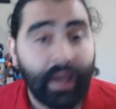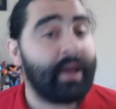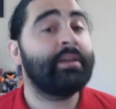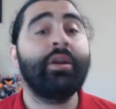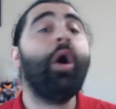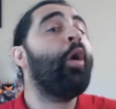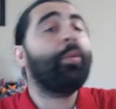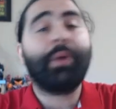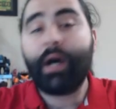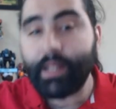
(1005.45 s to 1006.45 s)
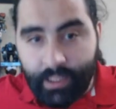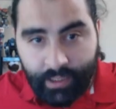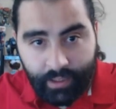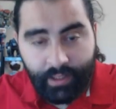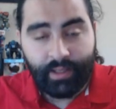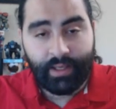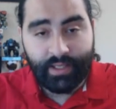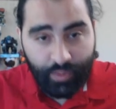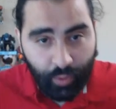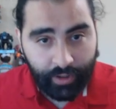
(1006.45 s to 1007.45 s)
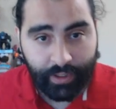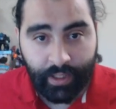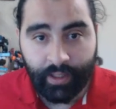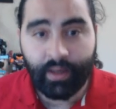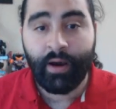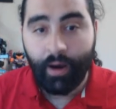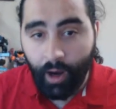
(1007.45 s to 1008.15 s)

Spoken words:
and nobody is working